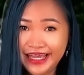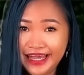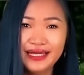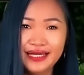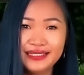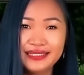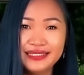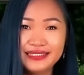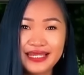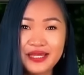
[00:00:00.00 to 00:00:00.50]

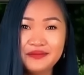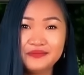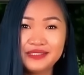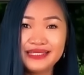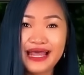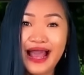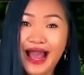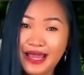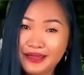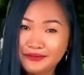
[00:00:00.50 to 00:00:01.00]
At the same
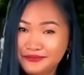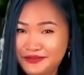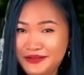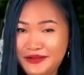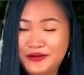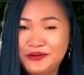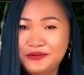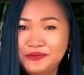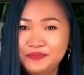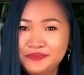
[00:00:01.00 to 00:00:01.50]
time
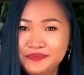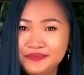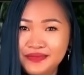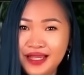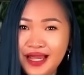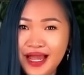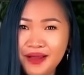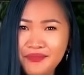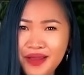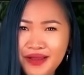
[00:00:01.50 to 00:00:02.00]
though,
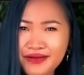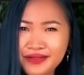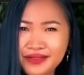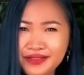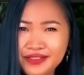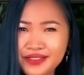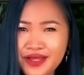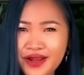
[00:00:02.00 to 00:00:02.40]
Americans